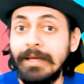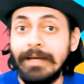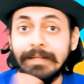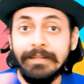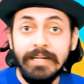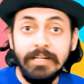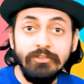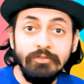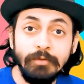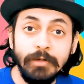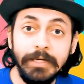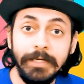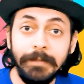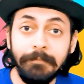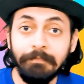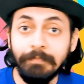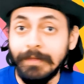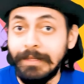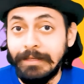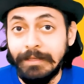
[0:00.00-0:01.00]
And that's
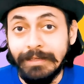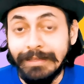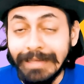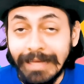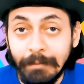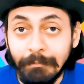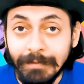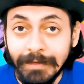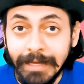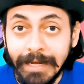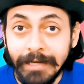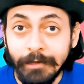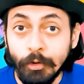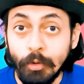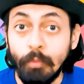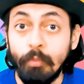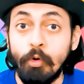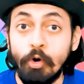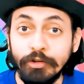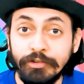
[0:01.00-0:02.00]
why I'm glad
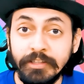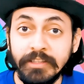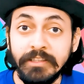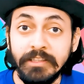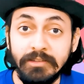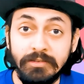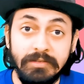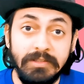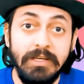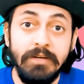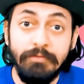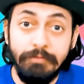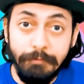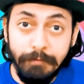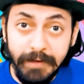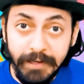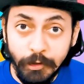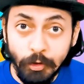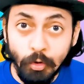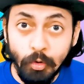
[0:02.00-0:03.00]
you're watching this
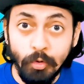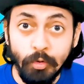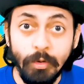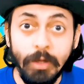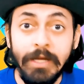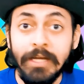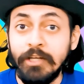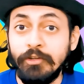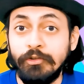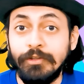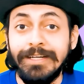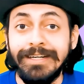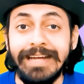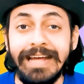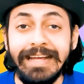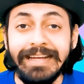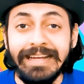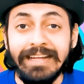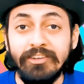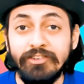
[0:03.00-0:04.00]
video, so that
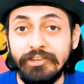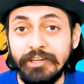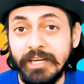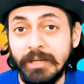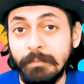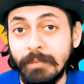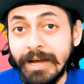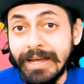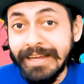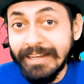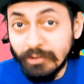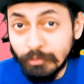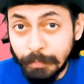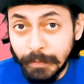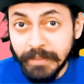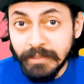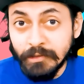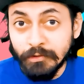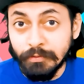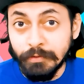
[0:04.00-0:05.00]
I can share my
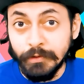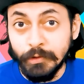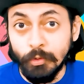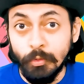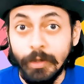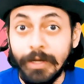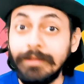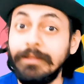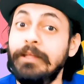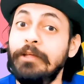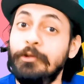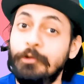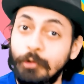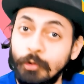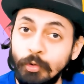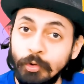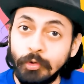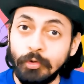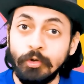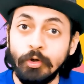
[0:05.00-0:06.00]
experience with you and
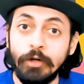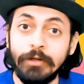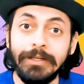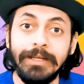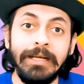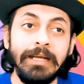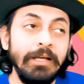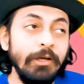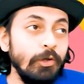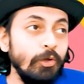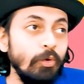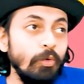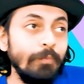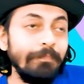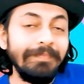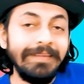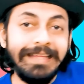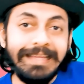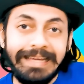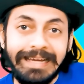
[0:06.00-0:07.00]
you do not, you
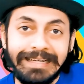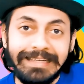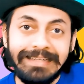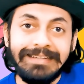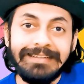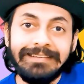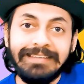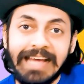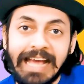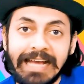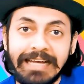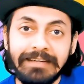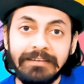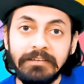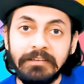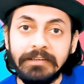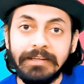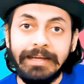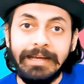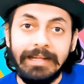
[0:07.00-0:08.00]
know, get
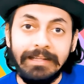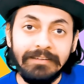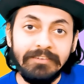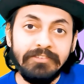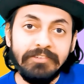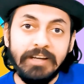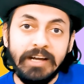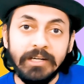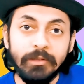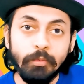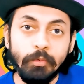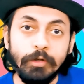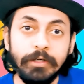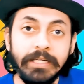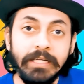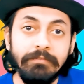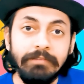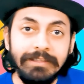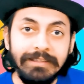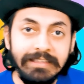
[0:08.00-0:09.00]
tangled and start
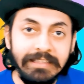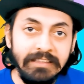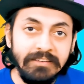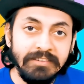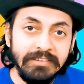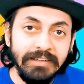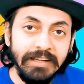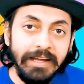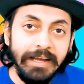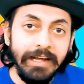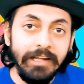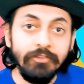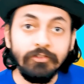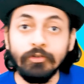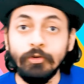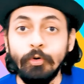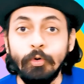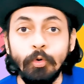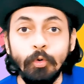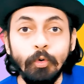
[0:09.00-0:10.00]
working with these
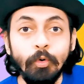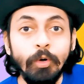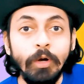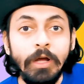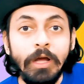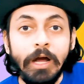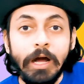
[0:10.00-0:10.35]
clients who